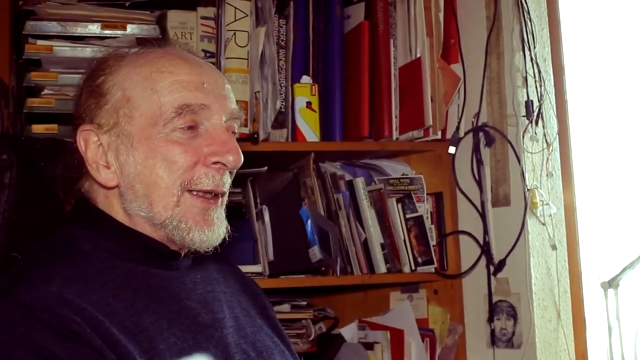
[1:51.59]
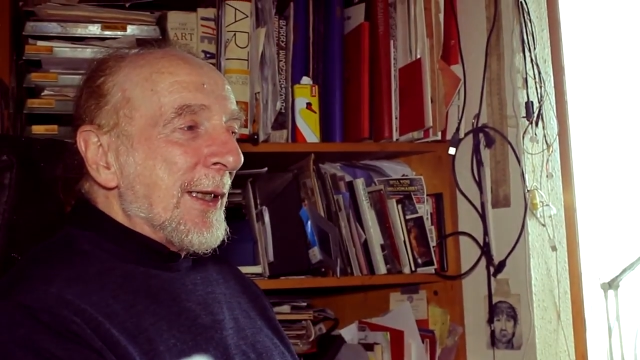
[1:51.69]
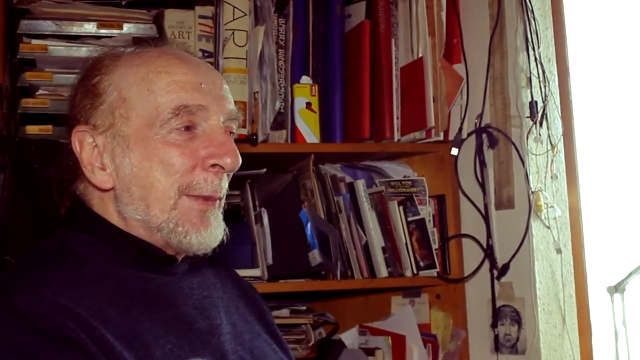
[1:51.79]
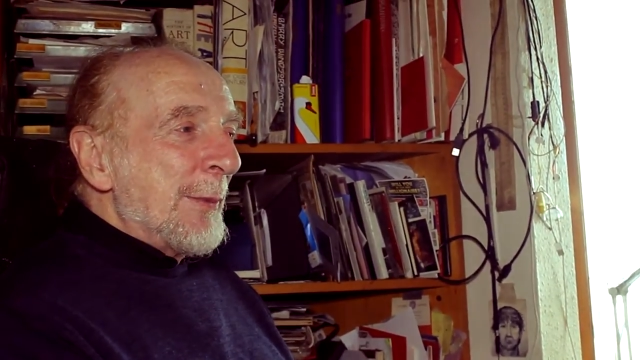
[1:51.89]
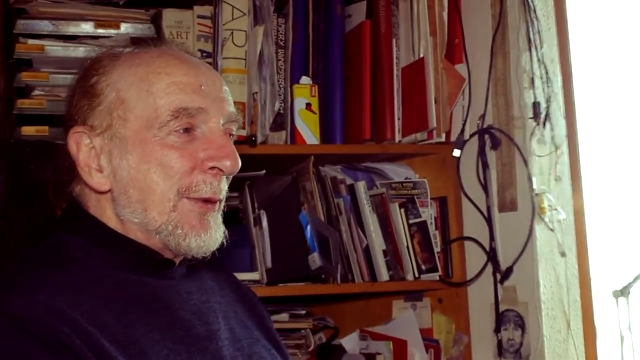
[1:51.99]
I
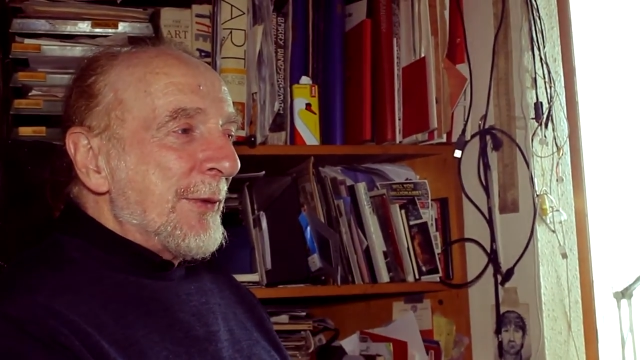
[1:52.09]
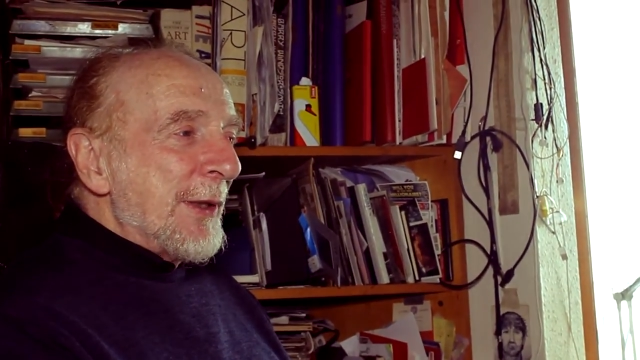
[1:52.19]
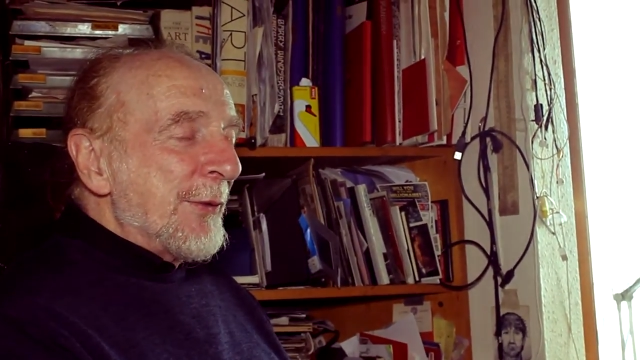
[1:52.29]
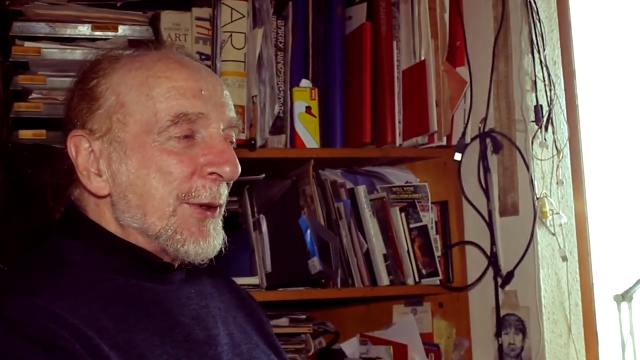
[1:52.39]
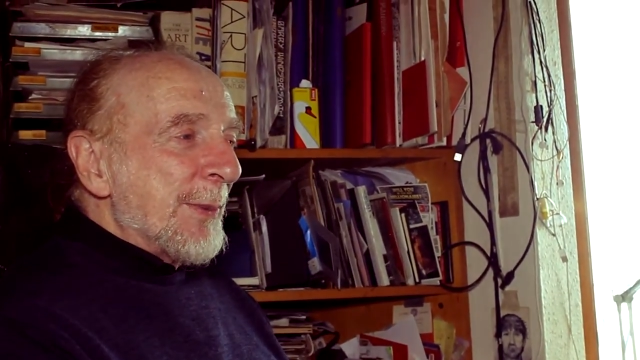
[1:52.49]
remember the
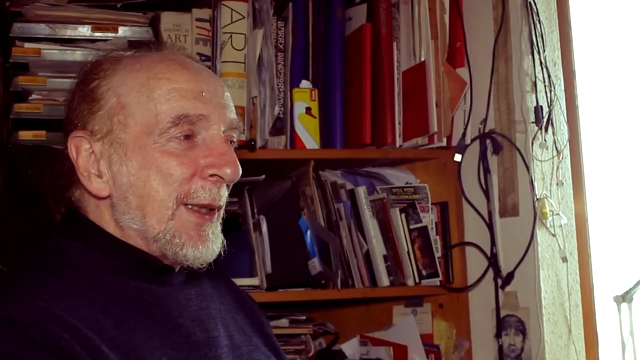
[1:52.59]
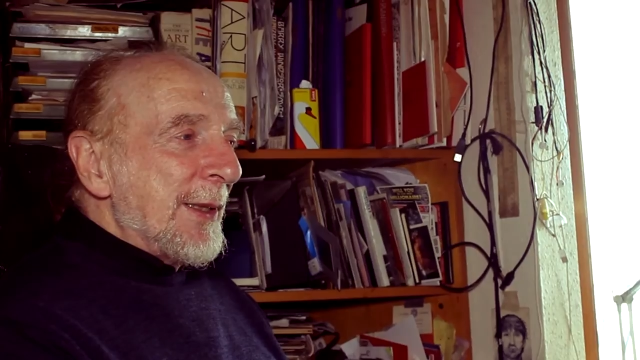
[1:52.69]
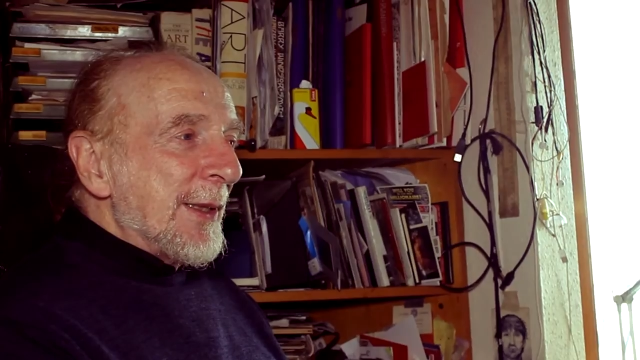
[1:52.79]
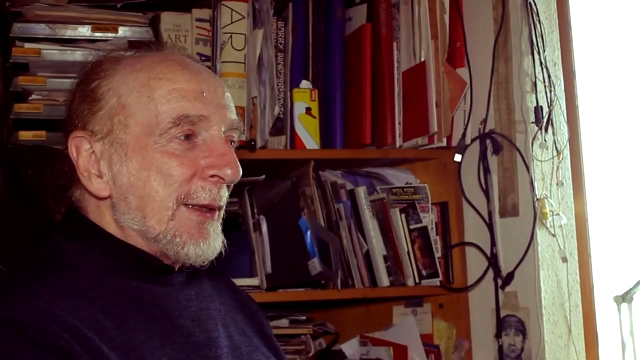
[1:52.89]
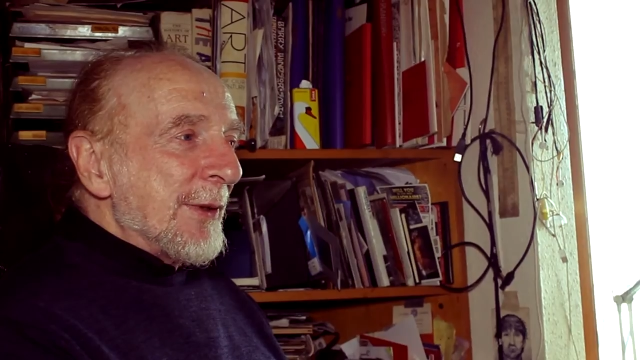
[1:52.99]
very first
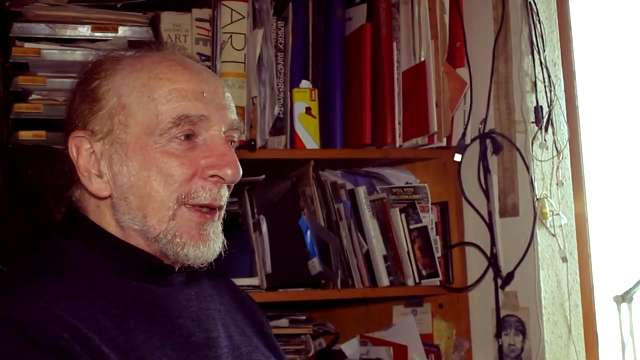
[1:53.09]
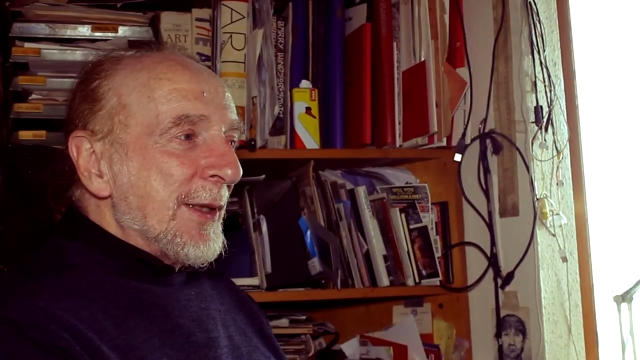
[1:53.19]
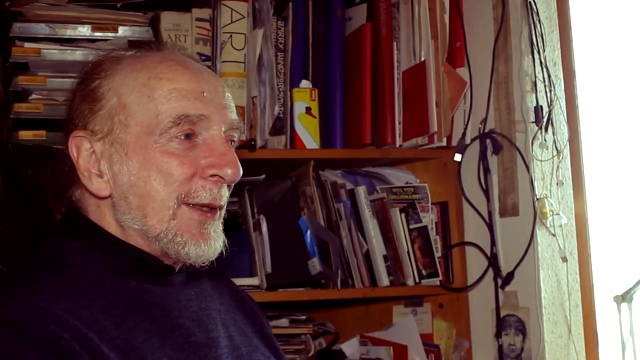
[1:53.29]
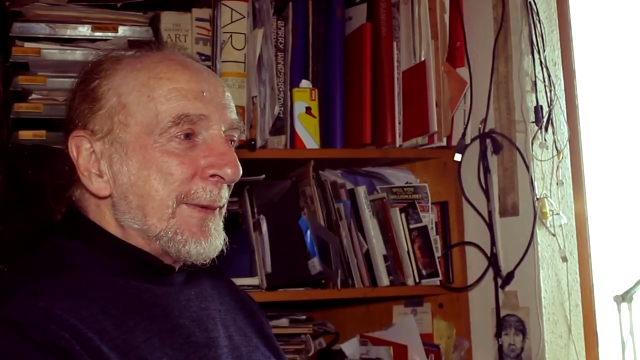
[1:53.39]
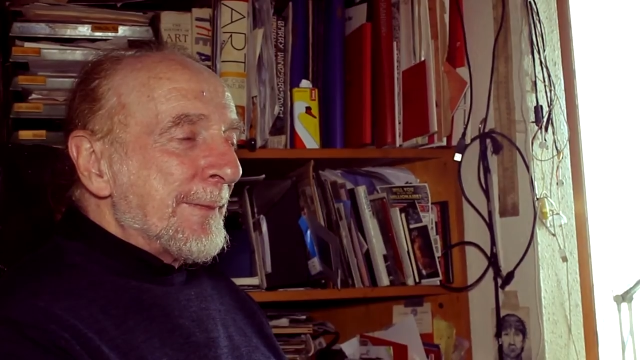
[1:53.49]
painting I ever
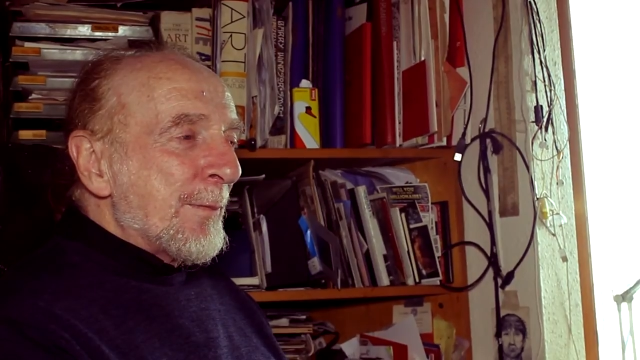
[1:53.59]
did.